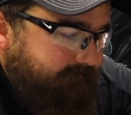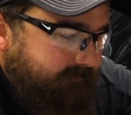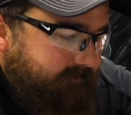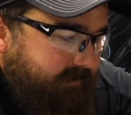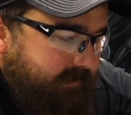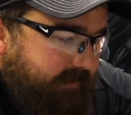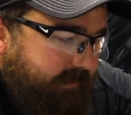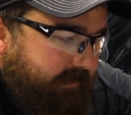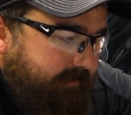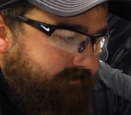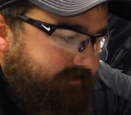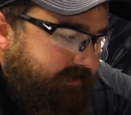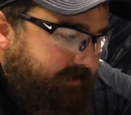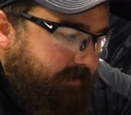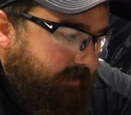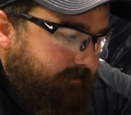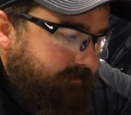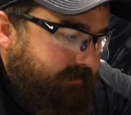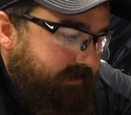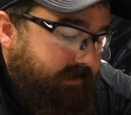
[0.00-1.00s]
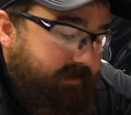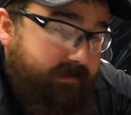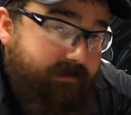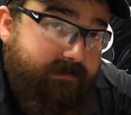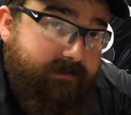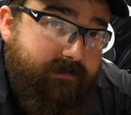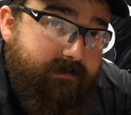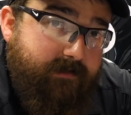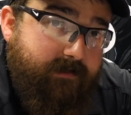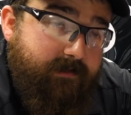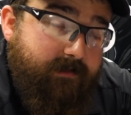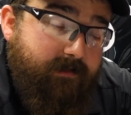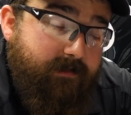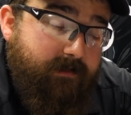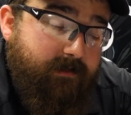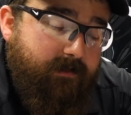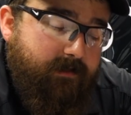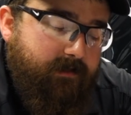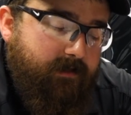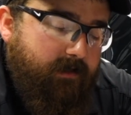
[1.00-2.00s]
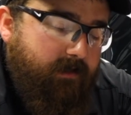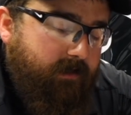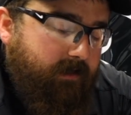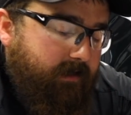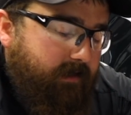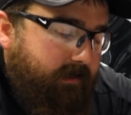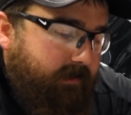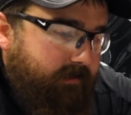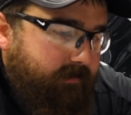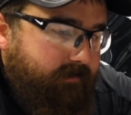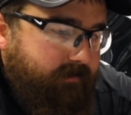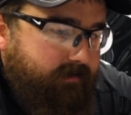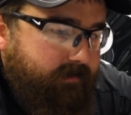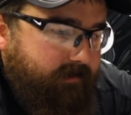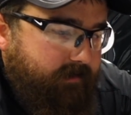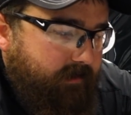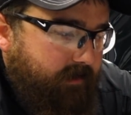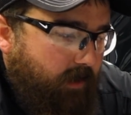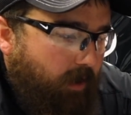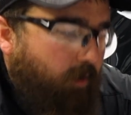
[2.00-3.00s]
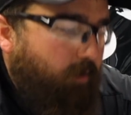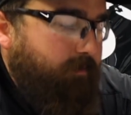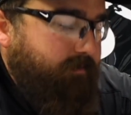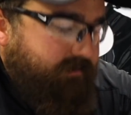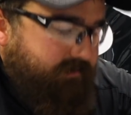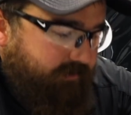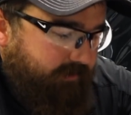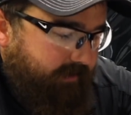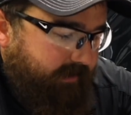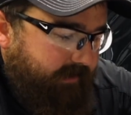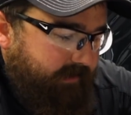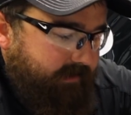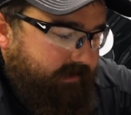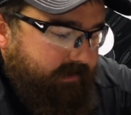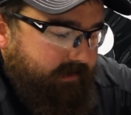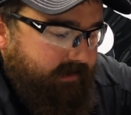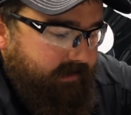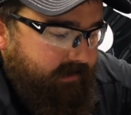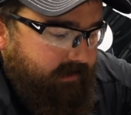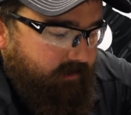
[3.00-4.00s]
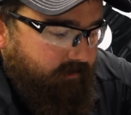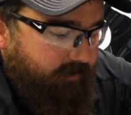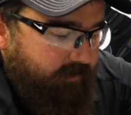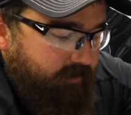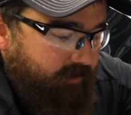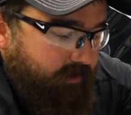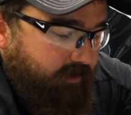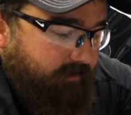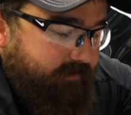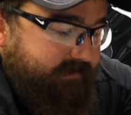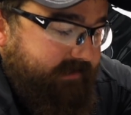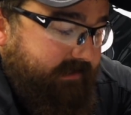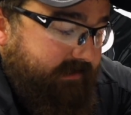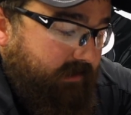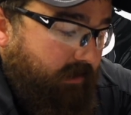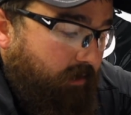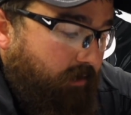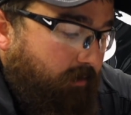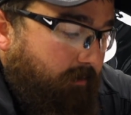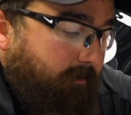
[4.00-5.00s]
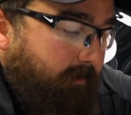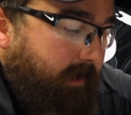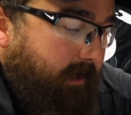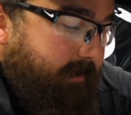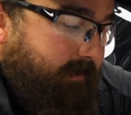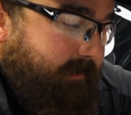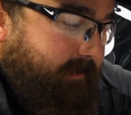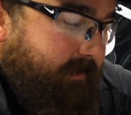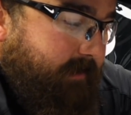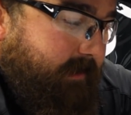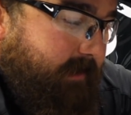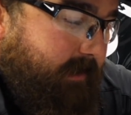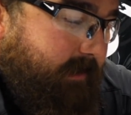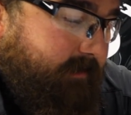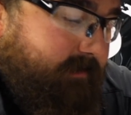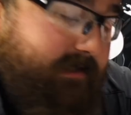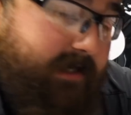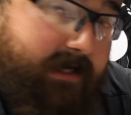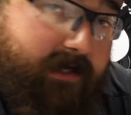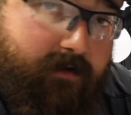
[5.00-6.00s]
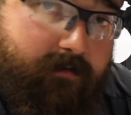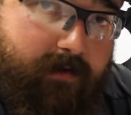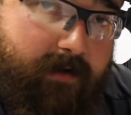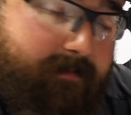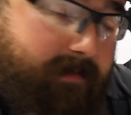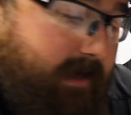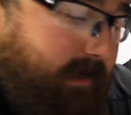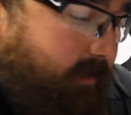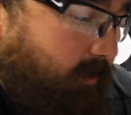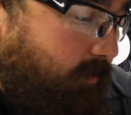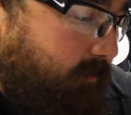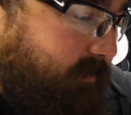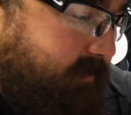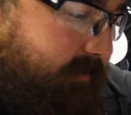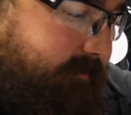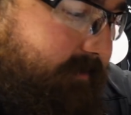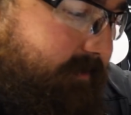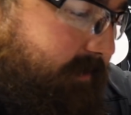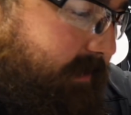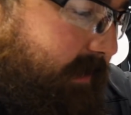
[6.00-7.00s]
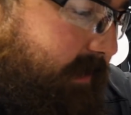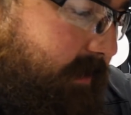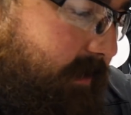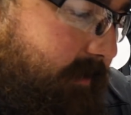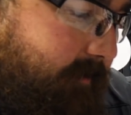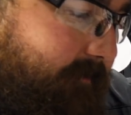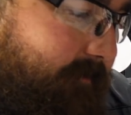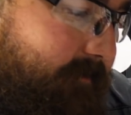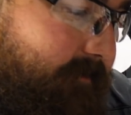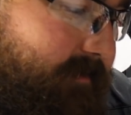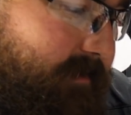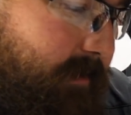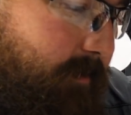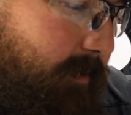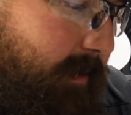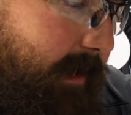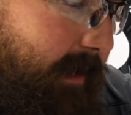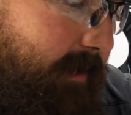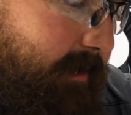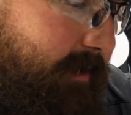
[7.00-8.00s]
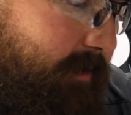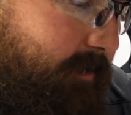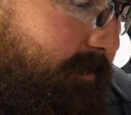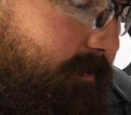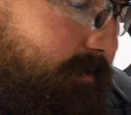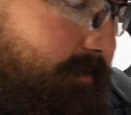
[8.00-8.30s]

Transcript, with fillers: It gives you comes to this uh, home screen. But you can always hit the home button. It'll take you right back home. So if you get off somewhere and you